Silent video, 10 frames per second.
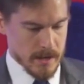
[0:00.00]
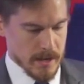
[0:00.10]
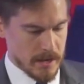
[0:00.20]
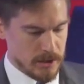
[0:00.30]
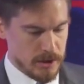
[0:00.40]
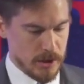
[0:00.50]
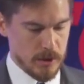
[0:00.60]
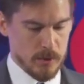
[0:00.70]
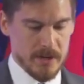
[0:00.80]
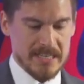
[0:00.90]
And
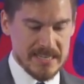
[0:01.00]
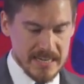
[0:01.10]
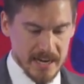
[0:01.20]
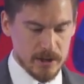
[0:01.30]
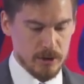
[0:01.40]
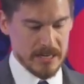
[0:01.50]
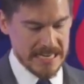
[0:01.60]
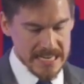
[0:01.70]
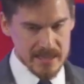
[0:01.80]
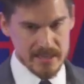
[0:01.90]
so it's nature
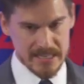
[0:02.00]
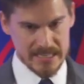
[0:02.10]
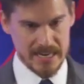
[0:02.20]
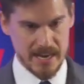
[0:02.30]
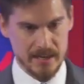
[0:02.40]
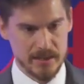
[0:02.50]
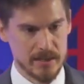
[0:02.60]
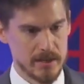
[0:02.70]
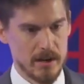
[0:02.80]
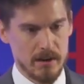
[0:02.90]
in the
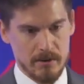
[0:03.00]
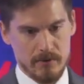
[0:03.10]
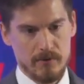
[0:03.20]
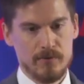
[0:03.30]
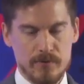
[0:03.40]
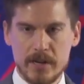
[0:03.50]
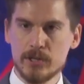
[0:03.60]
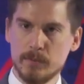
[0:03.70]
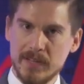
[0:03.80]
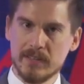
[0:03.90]
sense of
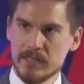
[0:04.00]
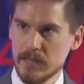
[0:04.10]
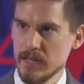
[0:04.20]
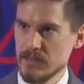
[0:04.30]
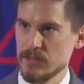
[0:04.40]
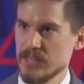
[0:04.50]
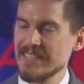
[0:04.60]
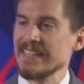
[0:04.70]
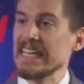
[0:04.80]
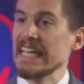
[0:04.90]
nature being
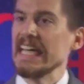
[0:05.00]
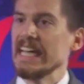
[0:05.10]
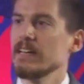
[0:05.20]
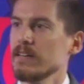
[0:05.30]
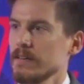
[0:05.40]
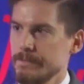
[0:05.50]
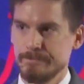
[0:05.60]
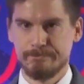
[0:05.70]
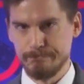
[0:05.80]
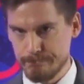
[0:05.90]
this thing in
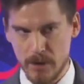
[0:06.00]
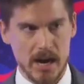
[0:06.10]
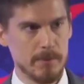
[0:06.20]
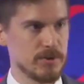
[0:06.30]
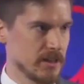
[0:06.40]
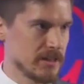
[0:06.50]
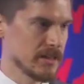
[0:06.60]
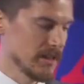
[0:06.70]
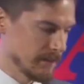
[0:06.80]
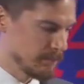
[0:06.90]

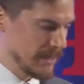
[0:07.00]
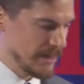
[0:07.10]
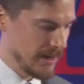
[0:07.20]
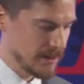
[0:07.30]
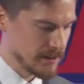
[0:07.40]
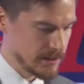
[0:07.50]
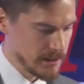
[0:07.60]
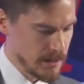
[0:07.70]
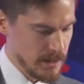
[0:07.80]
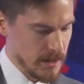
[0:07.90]
objects, in
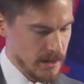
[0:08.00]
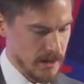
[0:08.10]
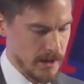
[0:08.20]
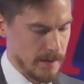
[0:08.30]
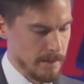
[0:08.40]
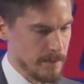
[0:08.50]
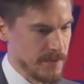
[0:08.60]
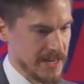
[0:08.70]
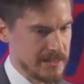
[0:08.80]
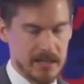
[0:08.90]
beings,
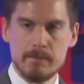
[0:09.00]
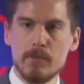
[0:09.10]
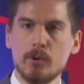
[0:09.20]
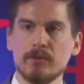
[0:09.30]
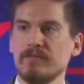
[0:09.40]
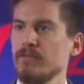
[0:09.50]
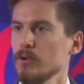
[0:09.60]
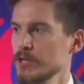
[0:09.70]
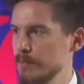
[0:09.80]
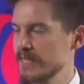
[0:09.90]
that's like a motive
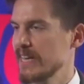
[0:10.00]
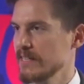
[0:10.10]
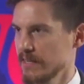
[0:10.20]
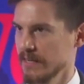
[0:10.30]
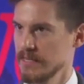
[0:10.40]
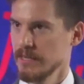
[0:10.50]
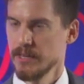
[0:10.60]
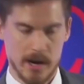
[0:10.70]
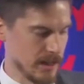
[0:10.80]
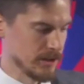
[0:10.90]
force possessing a
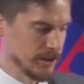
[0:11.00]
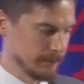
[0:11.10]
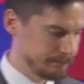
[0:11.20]
teleology.